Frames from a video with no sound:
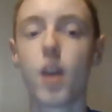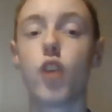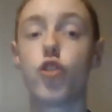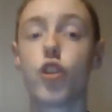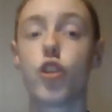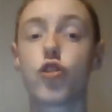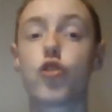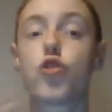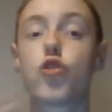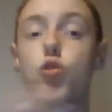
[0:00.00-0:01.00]
just
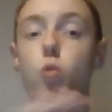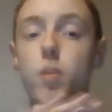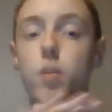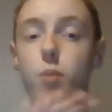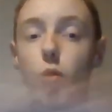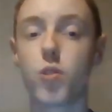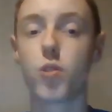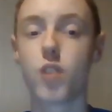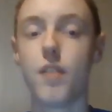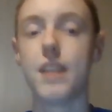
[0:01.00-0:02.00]
storyboards
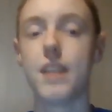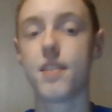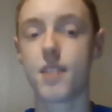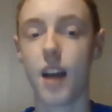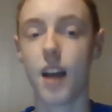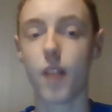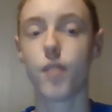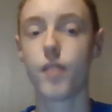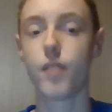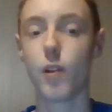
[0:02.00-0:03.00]
of the entire
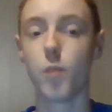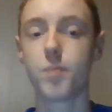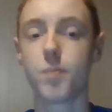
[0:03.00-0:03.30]
film.